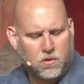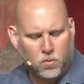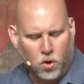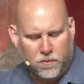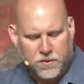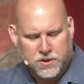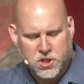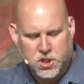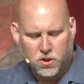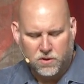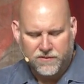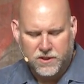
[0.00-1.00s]
Roman
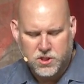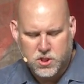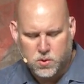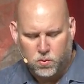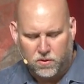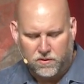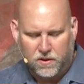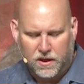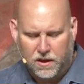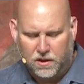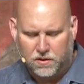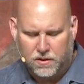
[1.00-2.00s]
servants were
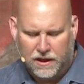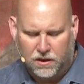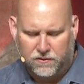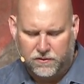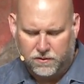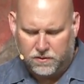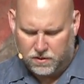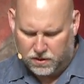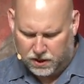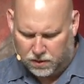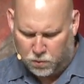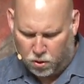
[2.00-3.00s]
held
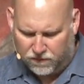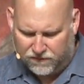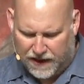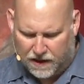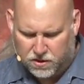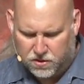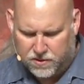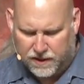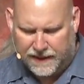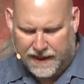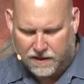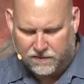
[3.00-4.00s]
little more value
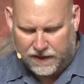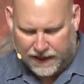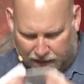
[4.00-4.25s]
than that of an